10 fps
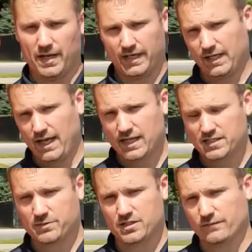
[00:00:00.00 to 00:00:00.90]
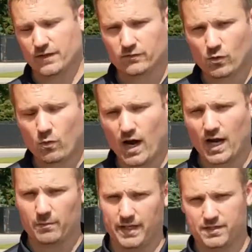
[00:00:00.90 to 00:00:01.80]
Beckett has specific
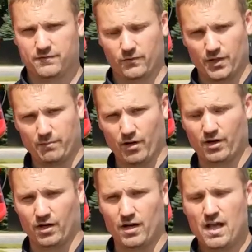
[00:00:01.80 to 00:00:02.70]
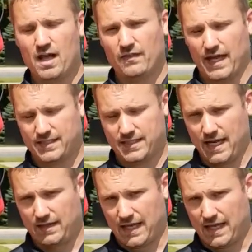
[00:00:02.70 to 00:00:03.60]
requirements for the burner that
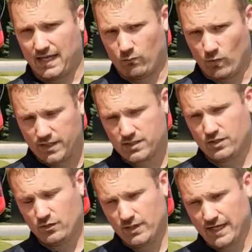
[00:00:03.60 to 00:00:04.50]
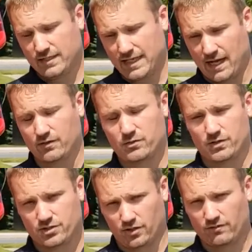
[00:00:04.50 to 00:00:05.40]
say that once you get down
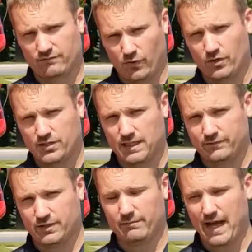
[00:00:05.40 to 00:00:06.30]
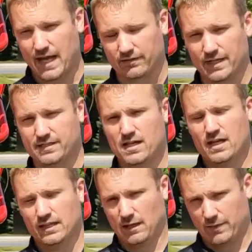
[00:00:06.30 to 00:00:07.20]
to a certain voltage level in the batteries,
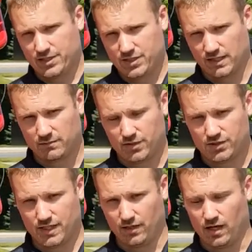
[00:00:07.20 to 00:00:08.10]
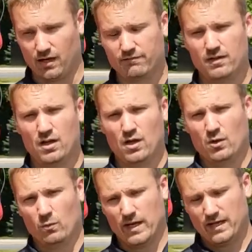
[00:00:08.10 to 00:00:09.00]
that we shut the machine off.
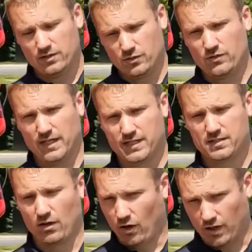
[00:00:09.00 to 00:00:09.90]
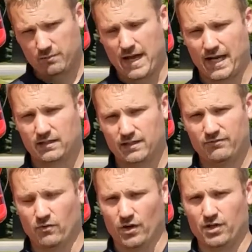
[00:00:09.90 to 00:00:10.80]
We do this
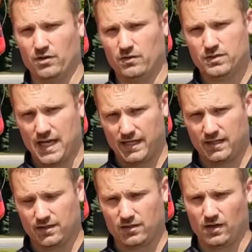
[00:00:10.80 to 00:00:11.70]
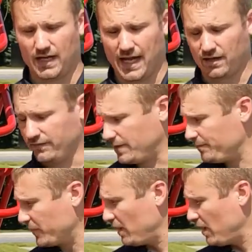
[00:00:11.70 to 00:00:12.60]
automatically for you, taking the thought out of
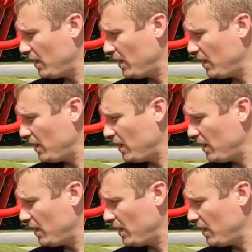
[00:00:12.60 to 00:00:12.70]
it.